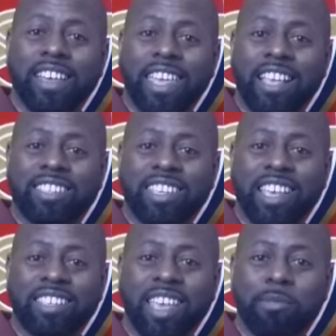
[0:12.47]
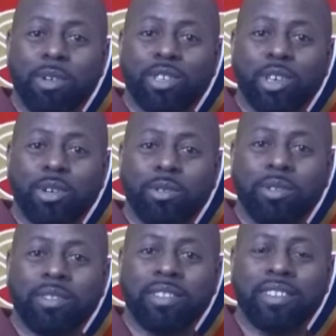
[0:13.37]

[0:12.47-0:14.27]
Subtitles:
against CSK Moscow.